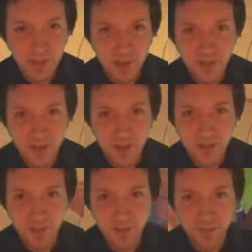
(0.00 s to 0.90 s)

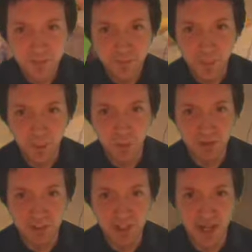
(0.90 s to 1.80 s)
Okay. Oh,
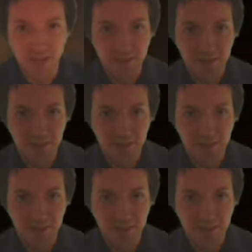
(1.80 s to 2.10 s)
there's a lot.